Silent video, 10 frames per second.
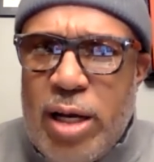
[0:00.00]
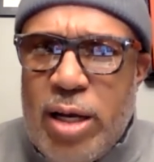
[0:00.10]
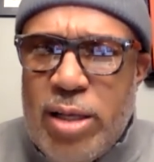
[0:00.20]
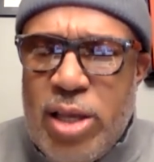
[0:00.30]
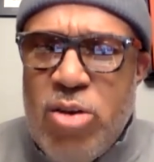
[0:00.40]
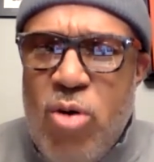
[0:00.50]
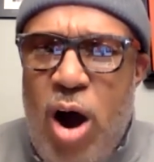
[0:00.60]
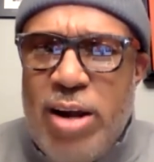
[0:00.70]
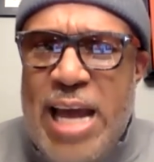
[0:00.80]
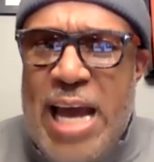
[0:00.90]
continue
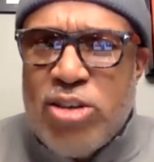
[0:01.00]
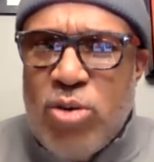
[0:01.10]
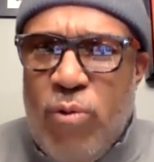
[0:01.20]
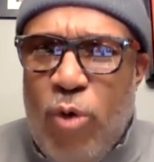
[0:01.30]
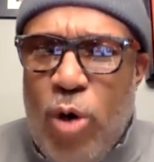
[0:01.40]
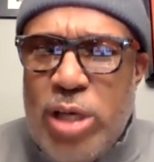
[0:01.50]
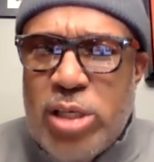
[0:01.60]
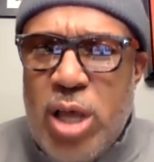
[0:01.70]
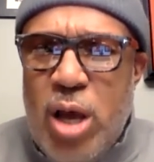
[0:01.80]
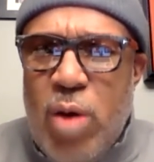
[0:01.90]
our national
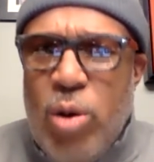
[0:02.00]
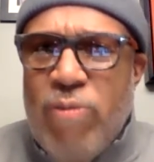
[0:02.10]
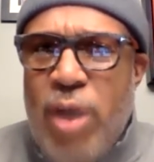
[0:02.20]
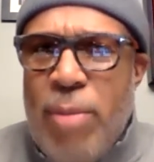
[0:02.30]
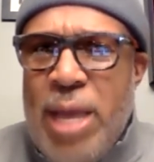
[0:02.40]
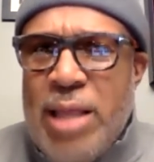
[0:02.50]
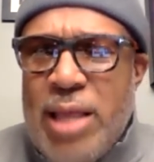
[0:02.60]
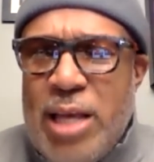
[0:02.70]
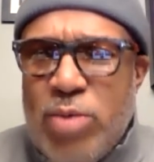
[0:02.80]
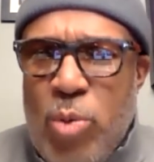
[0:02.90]
voice, one of our main
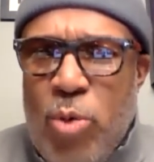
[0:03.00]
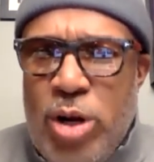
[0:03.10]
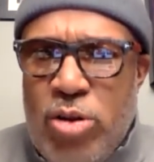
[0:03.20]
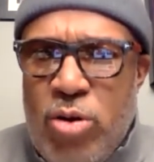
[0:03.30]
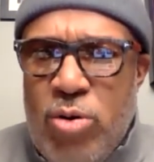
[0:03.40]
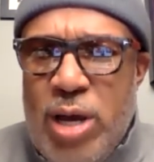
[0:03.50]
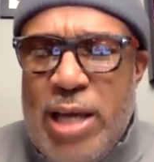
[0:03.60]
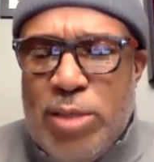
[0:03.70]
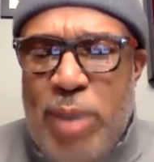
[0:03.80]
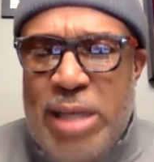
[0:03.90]
things we want to do
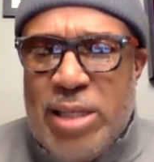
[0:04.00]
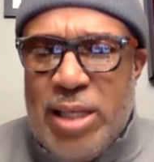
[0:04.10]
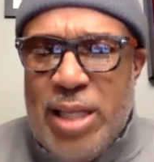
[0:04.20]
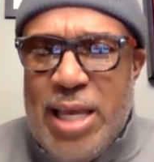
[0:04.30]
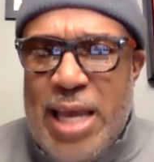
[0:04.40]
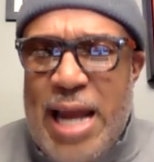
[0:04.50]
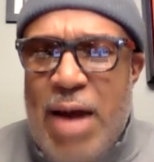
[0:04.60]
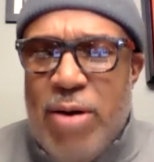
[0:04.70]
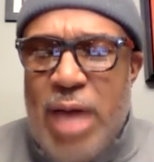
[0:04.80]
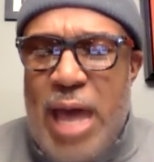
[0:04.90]
is basically get
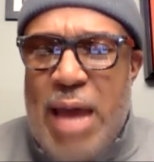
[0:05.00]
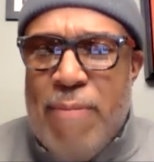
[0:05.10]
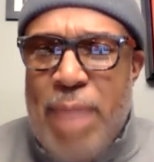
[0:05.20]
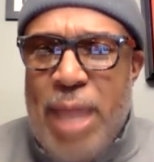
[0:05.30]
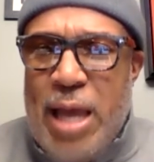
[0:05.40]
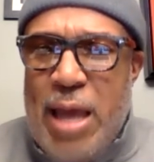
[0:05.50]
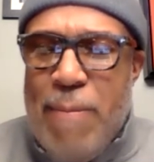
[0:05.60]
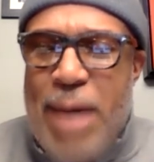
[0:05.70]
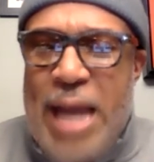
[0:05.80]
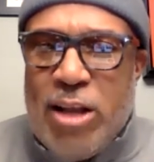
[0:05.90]
out and make an
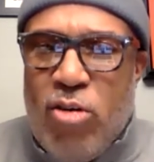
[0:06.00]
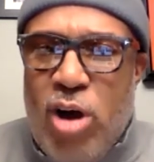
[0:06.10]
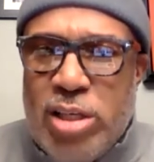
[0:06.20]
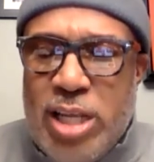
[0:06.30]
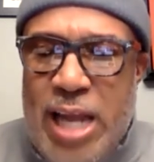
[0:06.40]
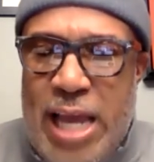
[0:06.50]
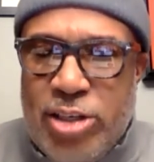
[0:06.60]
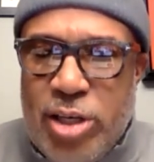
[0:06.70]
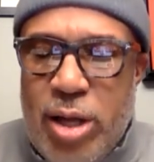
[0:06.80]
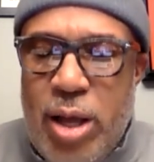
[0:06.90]
impact across the
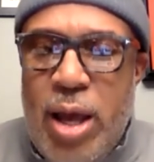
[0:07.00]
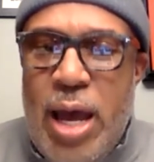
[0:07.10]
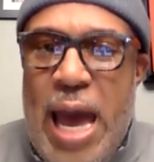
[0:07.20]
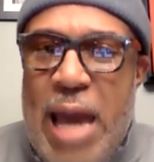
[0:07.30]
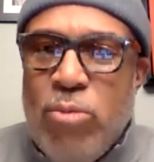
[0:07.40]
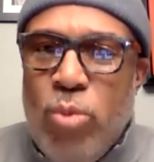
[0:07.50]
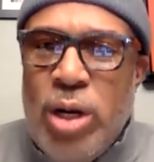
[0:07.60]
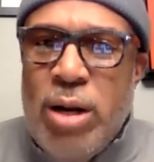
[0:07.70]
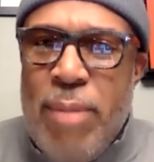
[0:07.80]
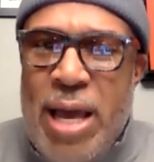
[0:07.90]
nation. And one
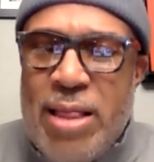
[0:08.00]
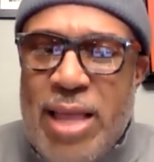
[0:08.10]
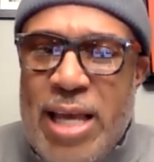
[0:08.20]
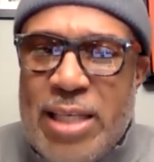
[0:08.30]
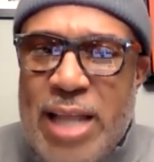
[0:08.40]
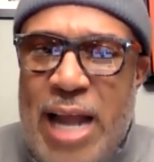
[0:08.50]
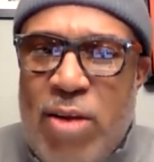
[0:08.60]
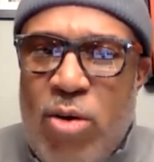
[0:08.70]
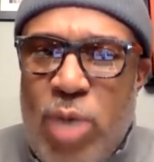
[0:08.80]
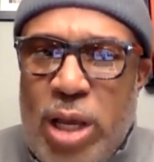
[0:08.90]
of the main things that I
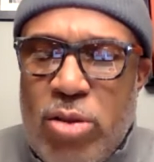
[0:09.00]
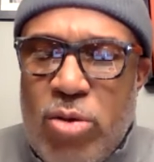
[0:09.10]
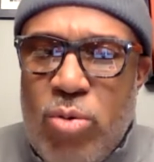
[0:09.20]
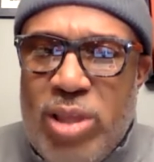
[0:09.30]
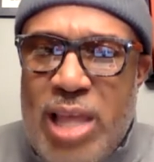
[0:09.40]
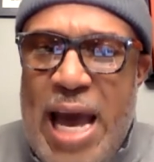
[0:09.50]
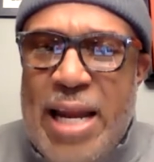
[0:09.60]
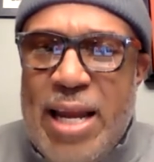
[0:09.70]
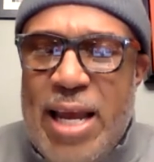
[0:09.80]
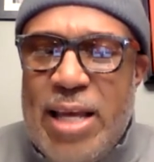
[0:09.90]
know we can do with that
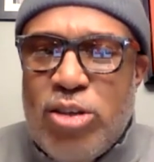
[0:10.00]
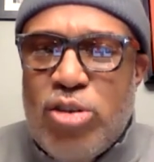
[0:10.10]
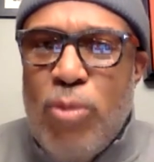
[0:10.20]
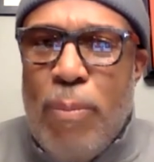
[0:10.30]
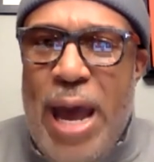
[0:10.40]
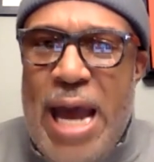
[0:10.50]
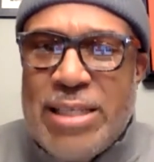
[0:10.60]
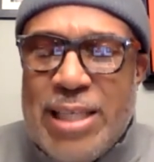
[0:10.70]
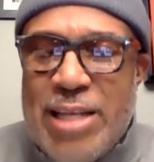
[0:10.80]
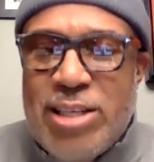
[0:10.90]
is to
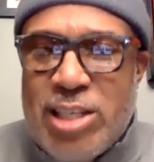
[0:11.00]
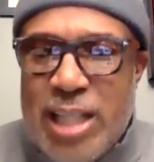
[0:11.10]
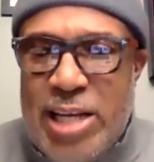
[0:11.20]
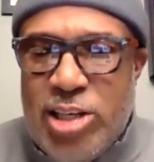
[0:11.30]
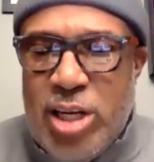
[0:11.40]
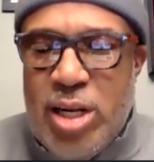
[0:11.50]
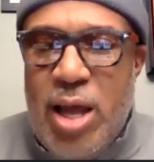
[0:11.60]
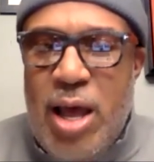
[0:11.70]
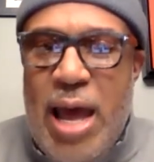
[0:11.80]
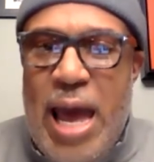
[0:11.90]
pass legislation
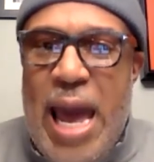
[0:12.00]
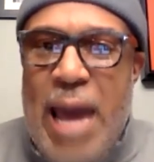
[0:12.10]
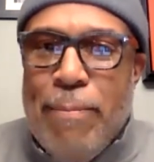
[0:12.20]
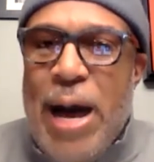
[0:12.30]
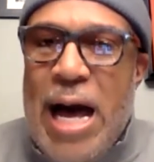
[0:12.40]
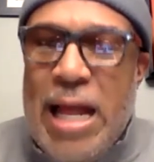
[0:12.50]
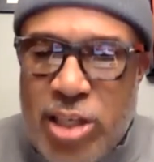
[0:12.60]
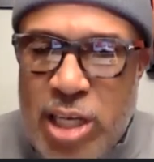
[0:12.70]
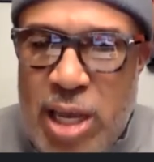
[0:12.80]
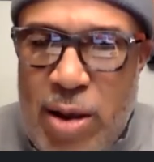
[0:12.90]
and
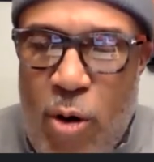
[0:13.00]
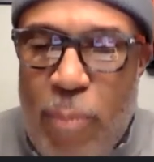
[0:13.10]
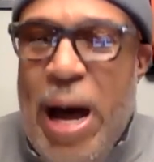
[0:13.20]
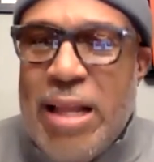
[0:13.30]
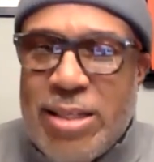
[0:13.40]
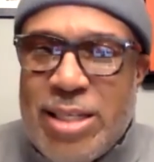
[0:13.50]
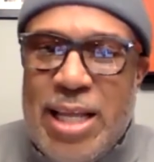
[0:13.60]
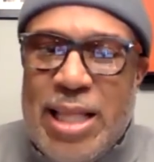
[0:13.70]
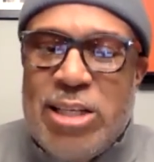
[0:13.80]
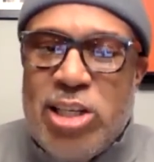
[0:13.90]
policy and
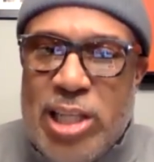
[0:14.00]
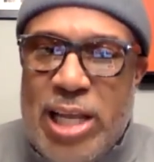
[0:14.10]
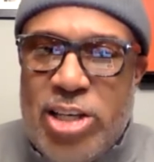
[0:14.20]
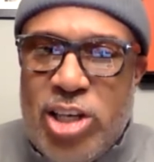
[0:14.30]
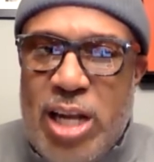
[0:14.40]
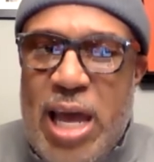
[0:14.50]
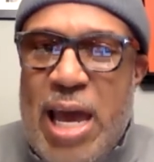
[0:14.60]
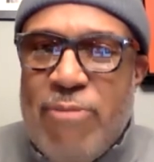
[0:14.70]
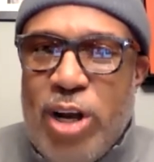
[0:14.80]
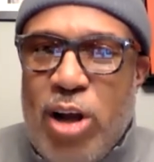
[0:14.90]
legislation
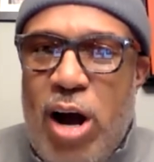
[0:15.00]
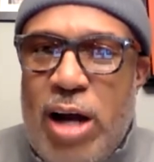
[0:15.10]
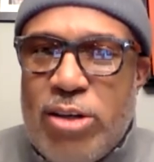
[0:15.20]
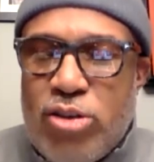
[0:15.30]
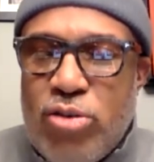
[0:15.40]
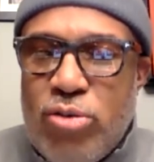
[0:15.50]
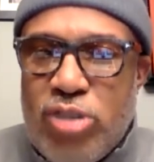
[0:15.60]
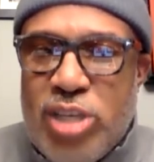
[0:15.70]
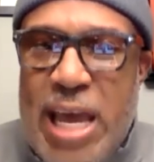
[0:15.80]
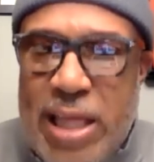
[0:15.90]
in regards to
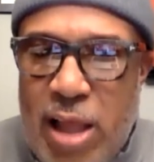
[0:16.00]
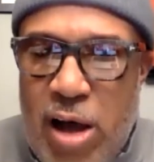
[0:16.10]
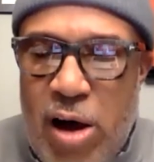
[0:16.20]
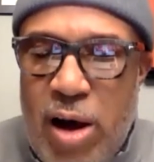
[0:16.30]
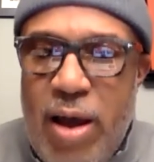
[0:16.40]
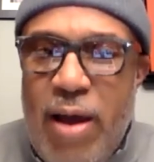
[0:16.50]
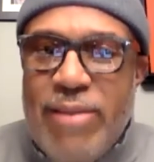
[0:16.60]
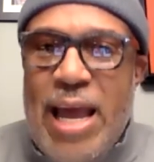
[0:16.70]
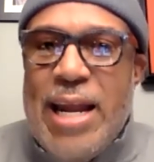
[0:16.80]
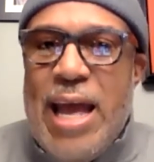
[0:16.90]
state law
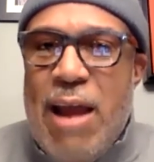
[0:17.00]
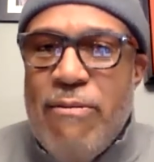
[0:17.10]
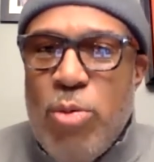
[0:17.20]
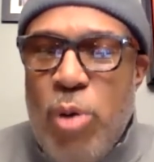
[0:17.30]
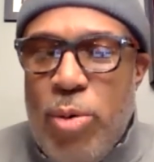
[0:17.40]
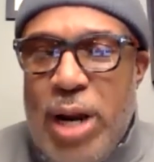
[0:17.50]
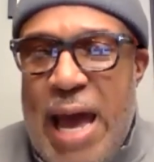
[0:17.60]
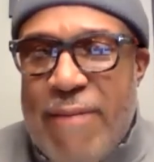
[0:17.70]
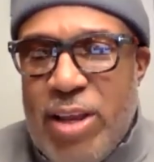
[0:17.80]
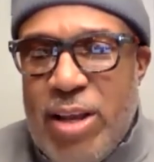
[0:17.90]
that everyone would
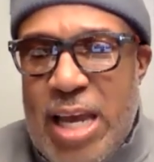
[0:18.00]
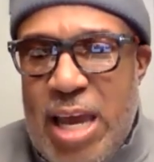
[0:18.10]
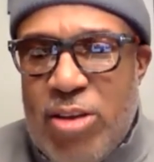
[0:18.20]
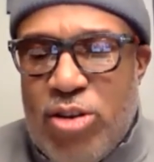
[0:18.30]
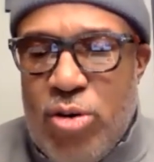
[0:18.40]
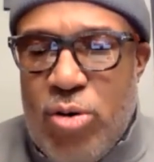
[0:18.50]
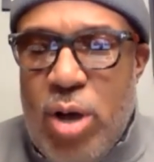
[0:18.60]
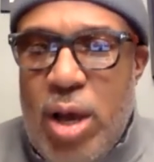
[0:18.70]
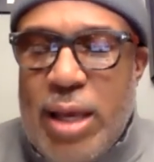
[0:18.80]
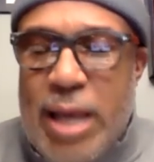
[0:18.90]
have to adhere to.
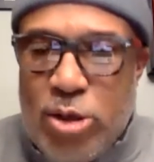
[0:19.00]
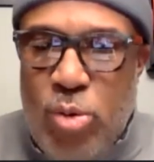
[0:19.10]
Guess